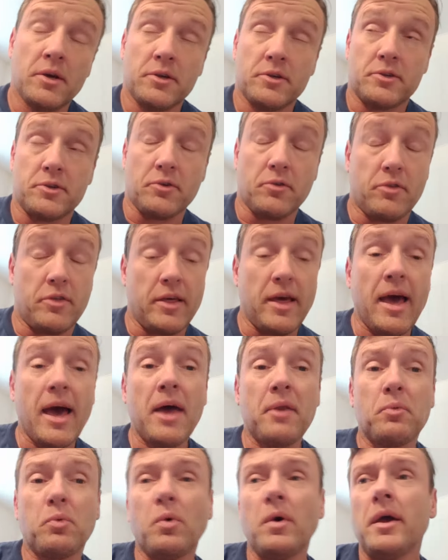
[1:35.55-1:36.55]
so
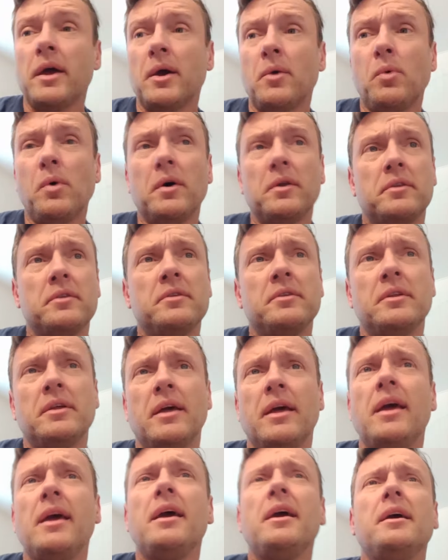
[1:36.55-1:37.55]
that we would
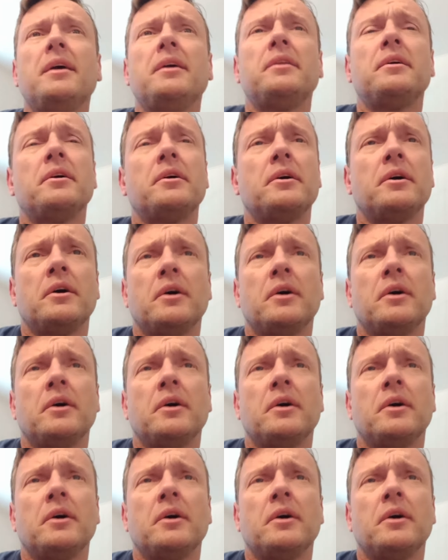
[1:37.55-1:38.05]
need